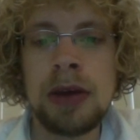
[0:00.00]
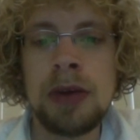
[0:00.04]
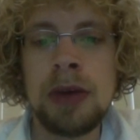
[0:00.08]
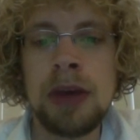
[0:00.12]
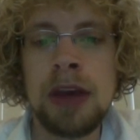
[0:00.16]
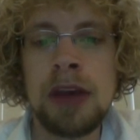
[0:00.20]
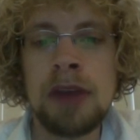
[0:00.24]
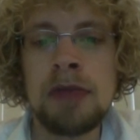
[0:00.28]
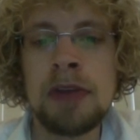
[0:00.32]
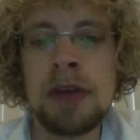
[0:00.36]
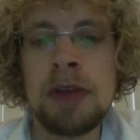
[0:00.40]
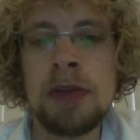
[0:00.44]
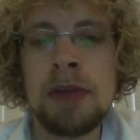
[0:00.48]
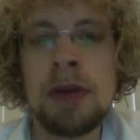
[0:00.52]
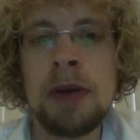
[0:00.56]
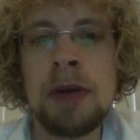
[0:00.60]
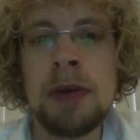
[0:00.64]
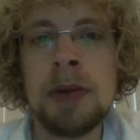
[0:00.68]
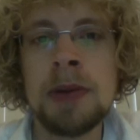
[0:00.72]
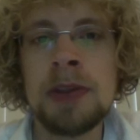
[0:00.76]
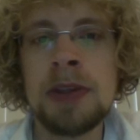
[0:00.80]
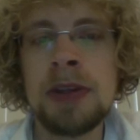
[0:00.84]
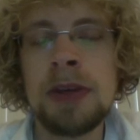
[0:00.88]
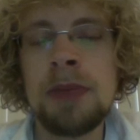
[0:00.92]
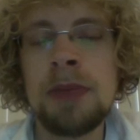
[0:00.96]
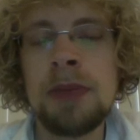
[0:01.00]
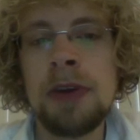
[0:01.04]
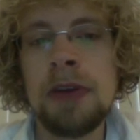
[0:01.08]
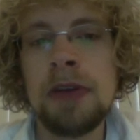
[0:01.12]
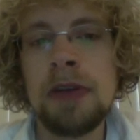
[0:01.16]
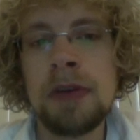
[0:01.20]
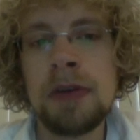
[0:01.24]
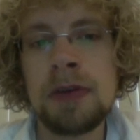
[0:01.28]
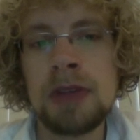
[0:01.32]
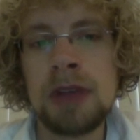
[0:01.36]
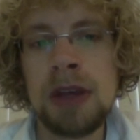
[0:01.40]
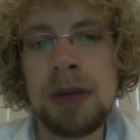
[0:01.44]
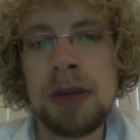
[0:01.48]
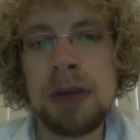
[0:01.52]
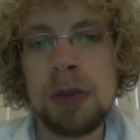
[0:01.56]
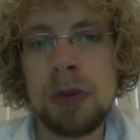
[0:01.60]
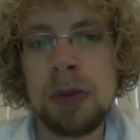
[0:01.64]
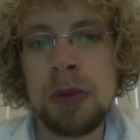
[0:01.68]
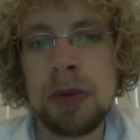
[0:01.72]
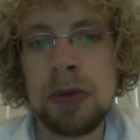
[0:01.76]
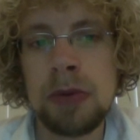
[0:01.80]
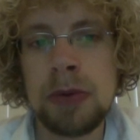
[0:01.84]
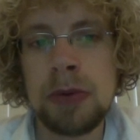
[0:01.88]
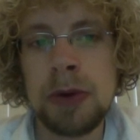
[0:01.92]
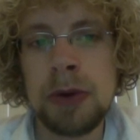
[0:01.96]
We have not published their prefabs
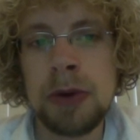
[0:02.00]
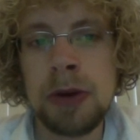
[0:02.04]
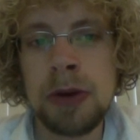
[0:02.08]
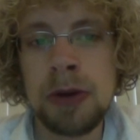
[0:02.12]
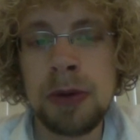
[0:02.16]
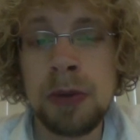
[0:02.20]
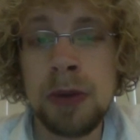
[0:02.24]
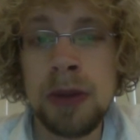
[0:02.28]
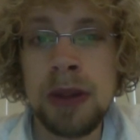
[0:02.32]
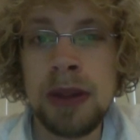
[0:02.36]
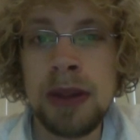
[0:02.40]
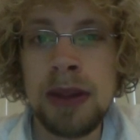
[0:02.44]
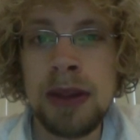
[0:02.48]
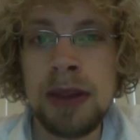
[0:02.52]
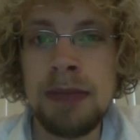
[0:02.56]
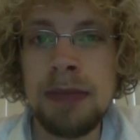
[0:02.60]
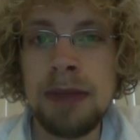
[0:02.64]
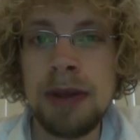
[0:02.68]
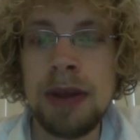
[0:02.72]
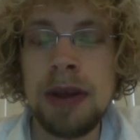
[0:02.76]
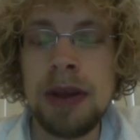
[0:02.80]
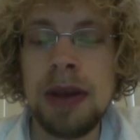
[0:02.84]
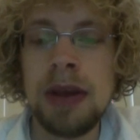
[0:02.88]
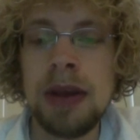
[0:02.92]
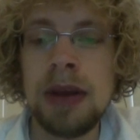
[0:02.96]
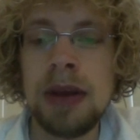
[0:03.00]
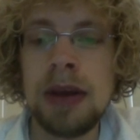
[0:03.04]
yet, but we're working with them.